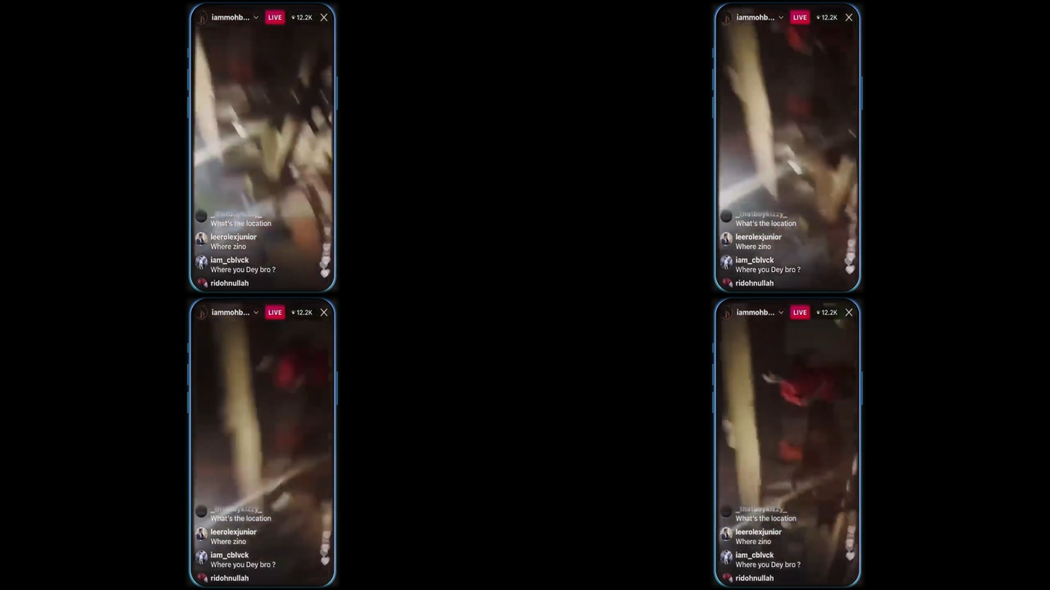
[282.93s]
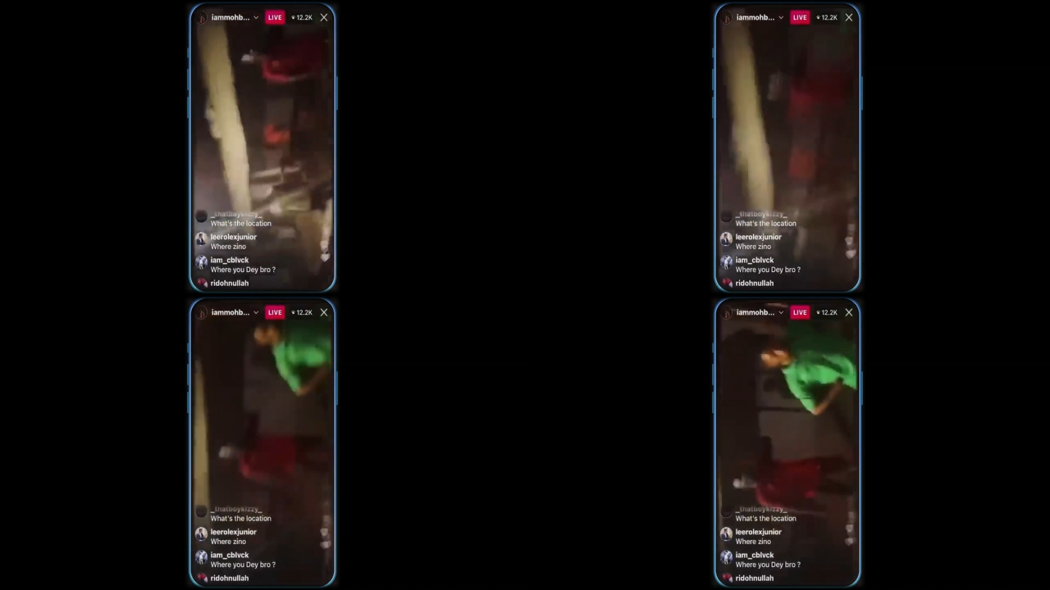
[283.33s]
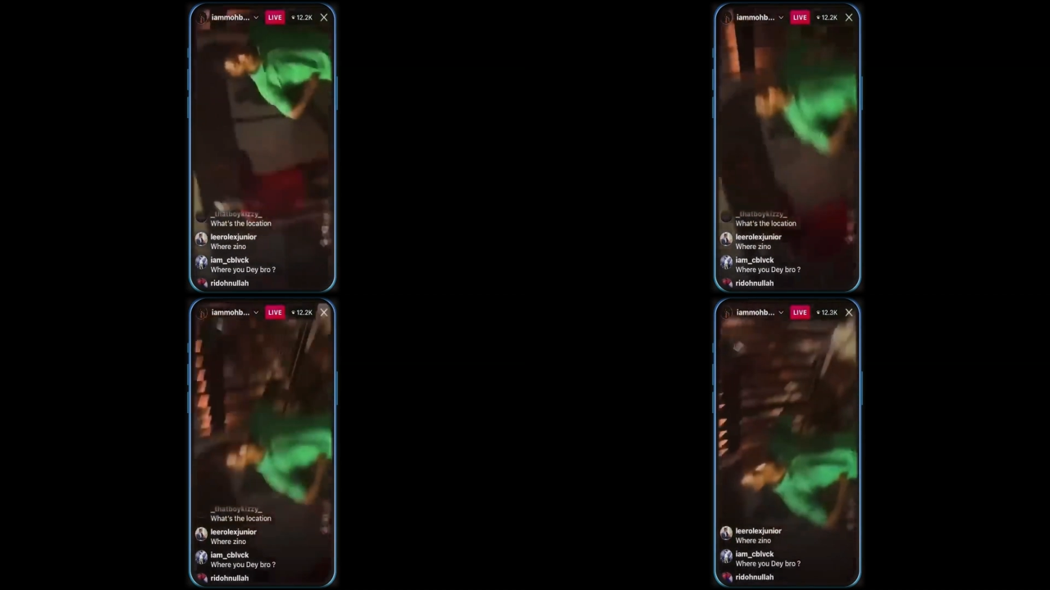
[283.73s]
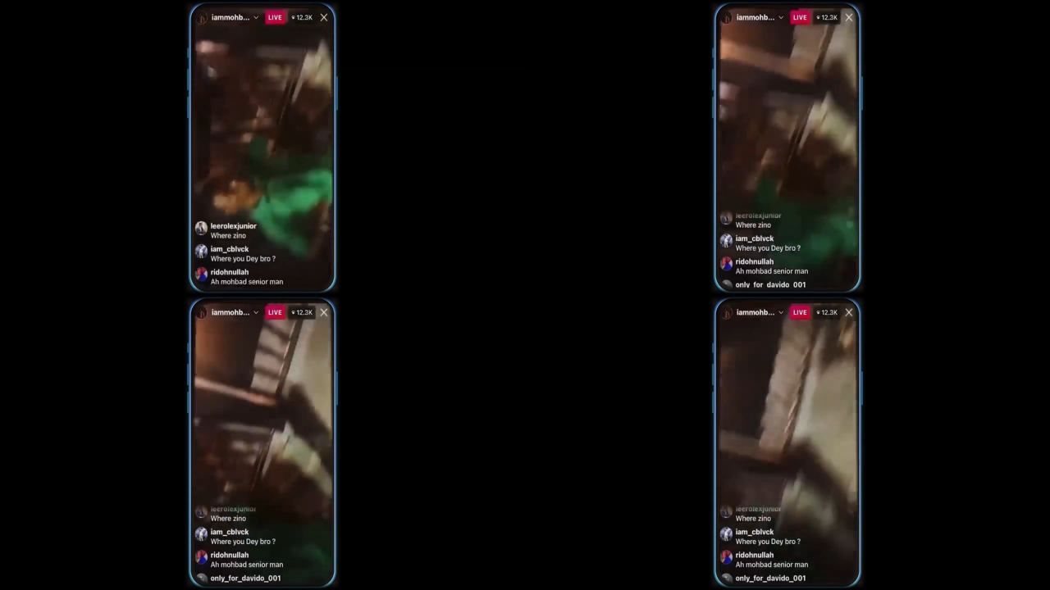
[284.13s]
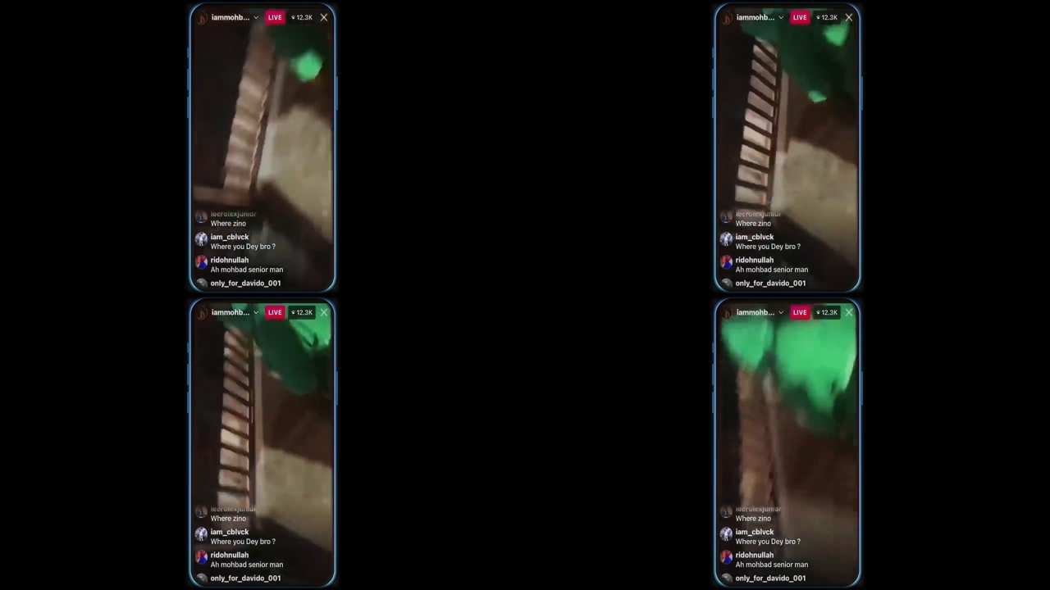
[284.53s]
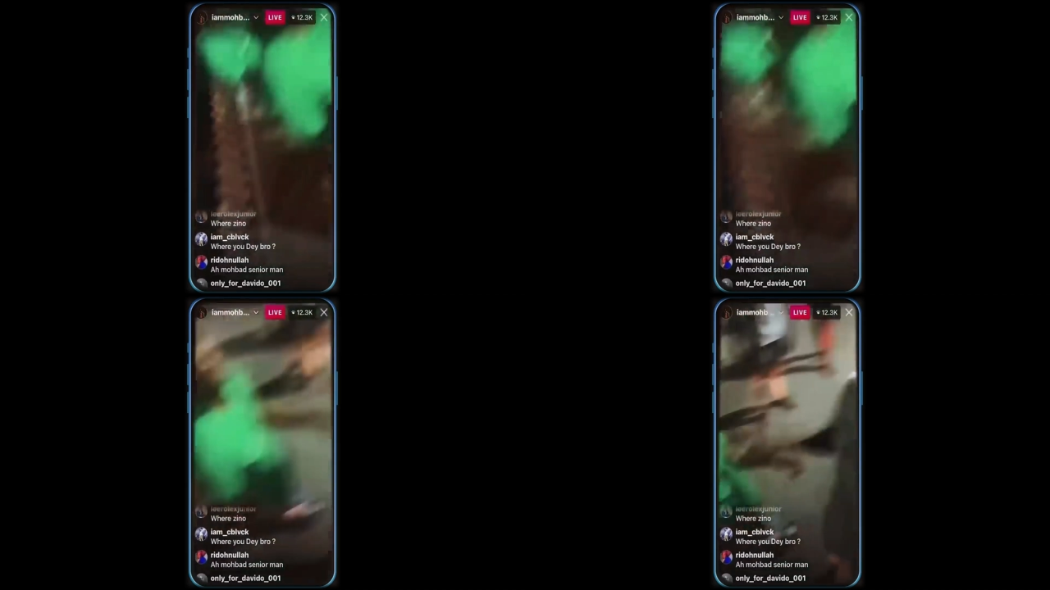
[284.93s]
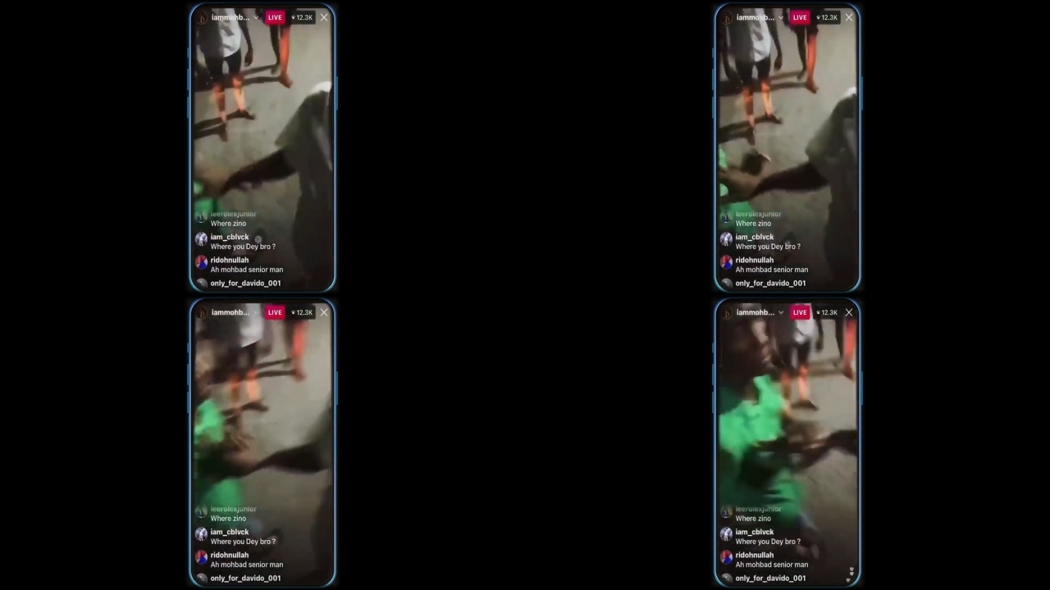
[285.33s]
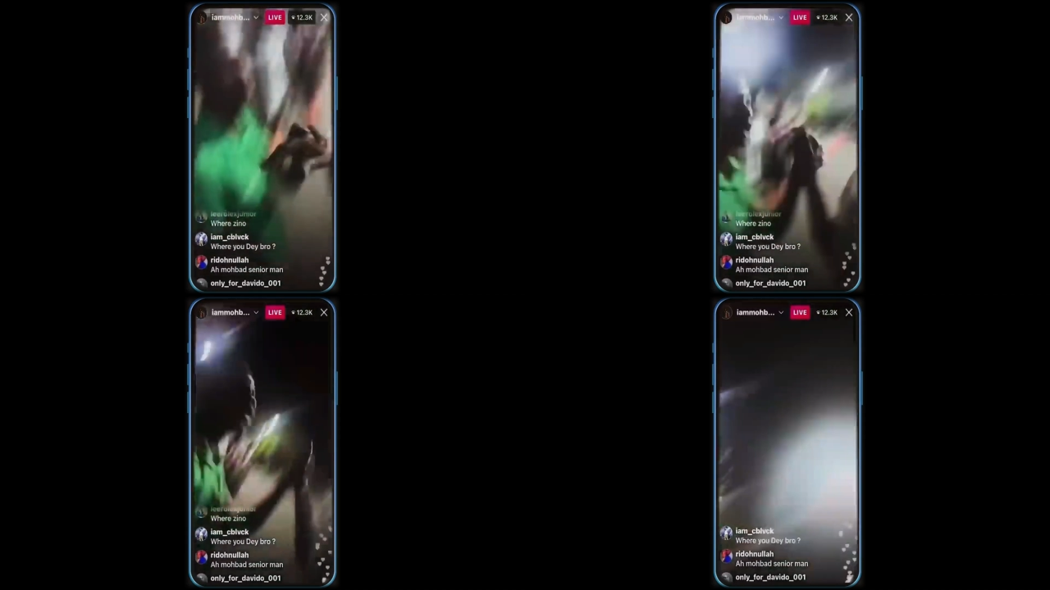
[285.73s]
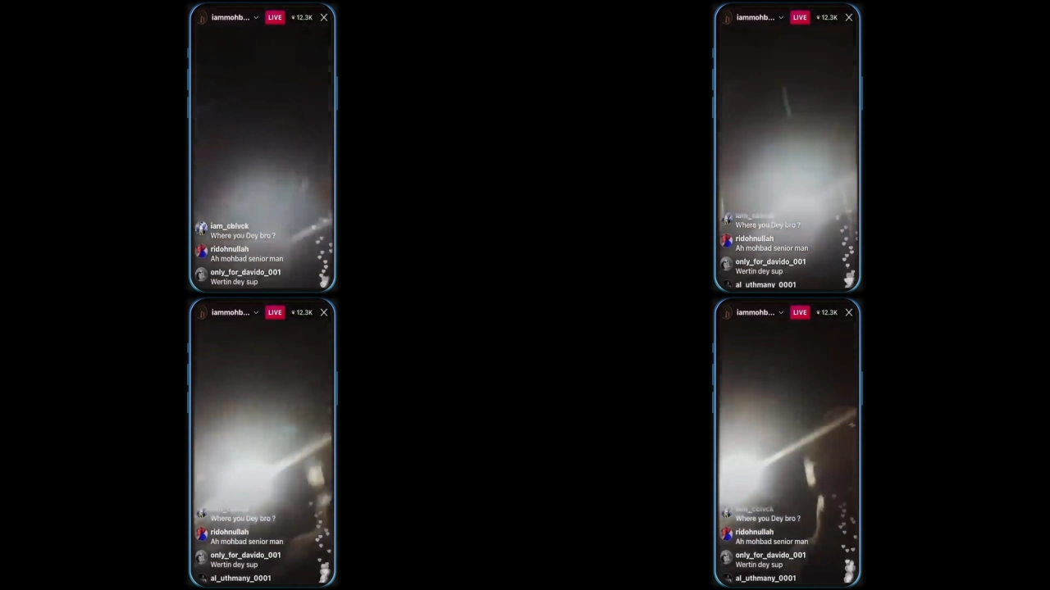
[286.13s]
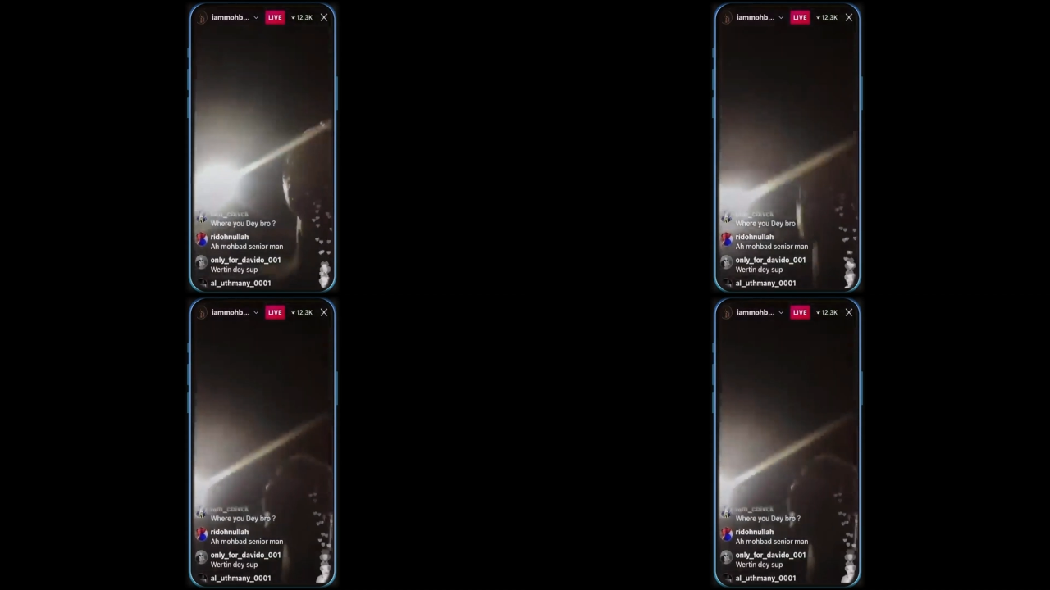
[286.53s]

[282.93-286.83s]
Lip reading: No face is visible, so there are no lips to read.